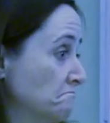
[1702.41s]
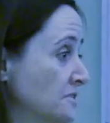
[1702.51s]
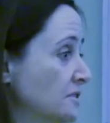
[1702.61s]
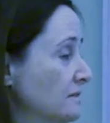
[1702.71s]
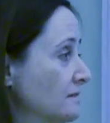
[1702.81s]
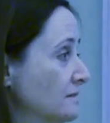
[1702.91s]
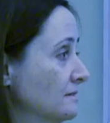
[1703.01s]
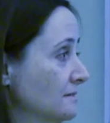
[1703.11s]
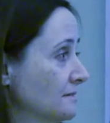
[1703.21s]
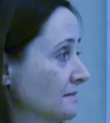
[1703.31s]
It's an interesting
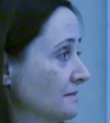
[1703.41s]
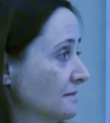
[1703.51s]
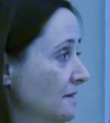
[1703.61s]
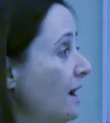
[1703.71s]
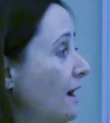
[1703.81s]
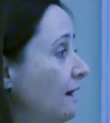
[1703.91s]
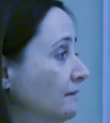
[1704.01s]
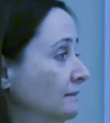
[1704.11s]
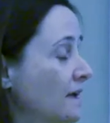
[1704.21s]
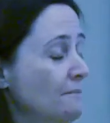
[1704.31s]
collaboration. Yeah,
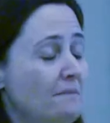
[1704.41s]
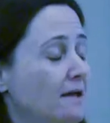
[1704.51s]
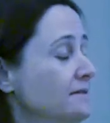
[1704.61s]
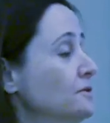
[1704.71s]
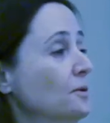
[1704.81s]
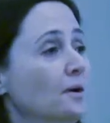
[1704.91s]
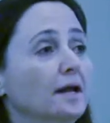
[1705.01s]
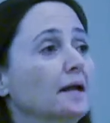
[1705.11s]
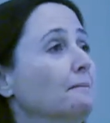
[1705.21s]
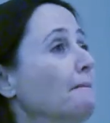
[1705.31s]
and you know
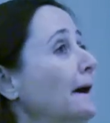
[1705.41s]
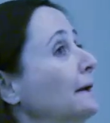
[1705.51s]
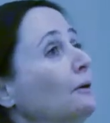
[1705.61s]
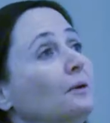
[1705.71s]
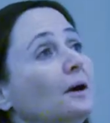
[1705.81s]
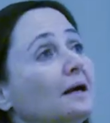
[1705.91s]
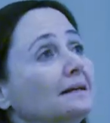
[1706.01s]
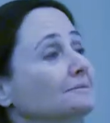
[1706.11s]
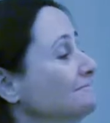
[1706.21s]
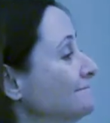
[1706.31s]
what? It might not work.
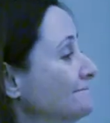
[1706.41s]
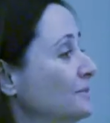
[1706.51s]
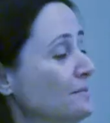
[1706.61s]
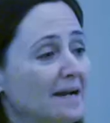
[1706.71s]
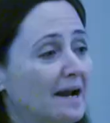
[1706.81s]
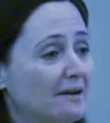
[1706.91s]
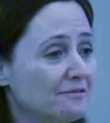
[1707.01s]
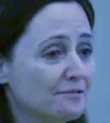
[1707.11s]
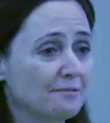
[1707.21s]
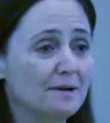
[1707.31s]
We might have
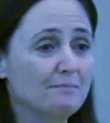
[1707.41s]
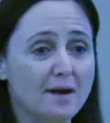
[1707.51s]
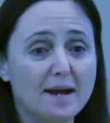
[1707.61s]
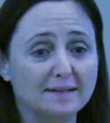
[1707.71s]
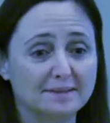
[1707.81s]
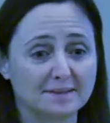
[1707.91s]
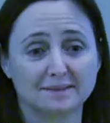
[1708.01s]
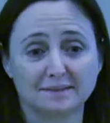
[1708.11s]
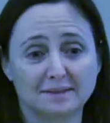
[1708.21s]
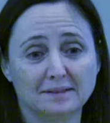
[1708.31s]
3 braids,
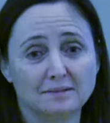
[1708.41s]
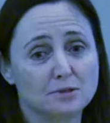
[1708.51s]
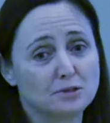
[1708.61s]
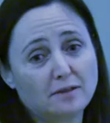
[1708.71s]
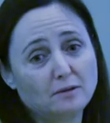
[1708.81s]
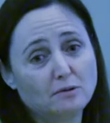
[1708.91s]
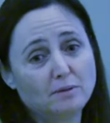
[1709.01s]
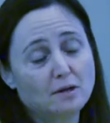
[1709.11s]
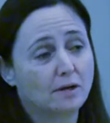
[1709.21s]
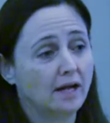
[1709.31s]
which I think would
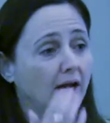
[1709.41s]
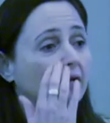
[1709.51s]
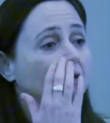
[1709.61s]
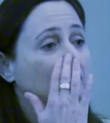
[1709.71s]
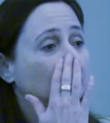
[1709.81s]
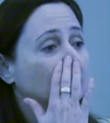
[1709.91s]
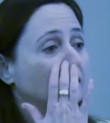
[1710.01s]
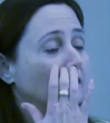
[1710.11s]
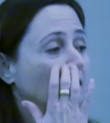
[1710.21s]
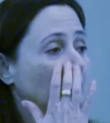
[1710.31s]
be okay.
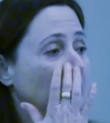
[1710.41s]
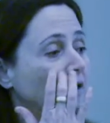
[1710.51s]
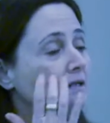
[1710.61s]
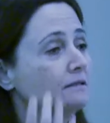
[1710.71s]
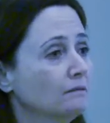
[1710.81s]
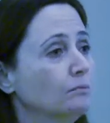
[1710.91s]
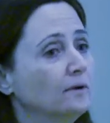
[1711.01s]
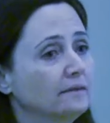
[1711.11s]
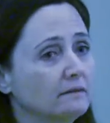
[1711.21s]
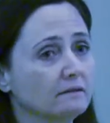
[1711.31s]
I think at some
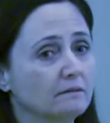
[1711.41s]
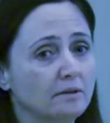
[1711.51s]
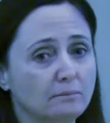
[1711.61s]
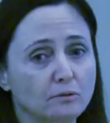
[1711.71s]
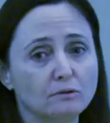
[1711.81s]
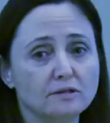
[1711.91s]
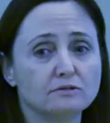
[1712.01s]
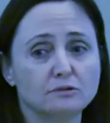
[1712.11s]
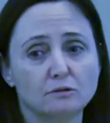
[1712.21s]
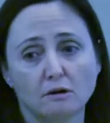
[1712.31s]
point the people who
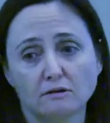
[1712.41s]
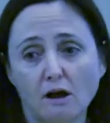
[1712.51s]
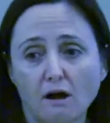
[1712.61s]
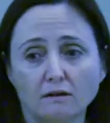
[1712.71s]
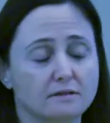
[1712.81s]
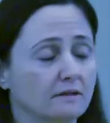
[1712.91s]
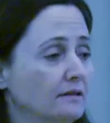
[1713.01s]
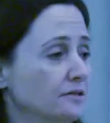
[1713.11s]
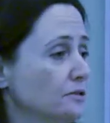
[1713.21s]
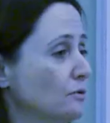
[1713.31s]
listen to our talks and
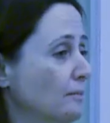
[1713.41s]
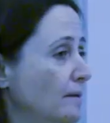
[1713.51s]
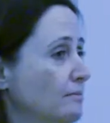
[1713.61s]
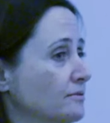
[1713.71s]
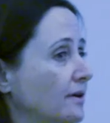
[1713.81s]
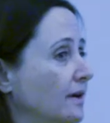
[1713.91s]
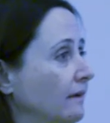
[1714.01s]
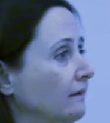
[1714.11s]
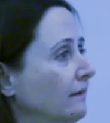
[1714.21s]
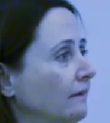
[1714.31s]
listen to our papers are gonna